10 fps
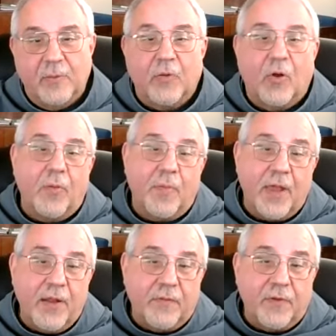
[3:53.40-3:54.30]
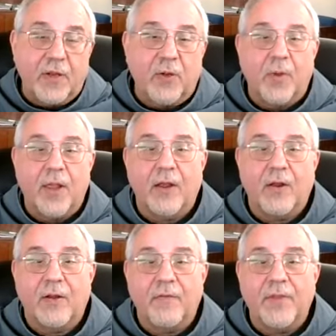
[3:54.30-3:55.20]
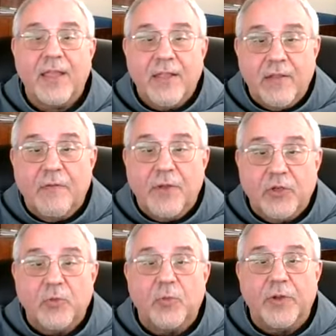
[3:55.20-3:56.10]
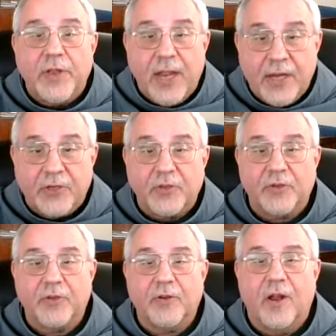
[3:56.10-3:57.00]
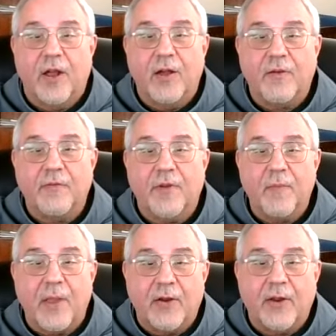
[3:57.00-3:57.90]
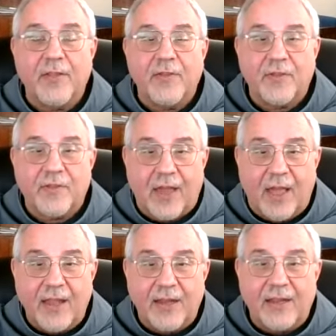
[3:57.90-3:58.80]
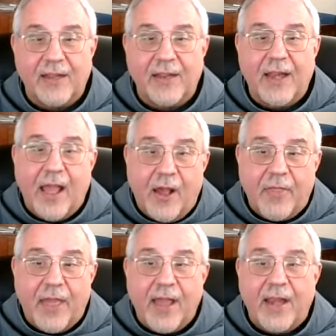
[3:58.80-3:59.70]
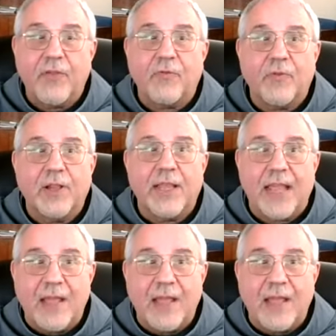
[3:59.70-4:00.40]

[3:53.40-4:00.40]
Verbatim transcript: We're all painfully aware of the individual nature of American society and how that has really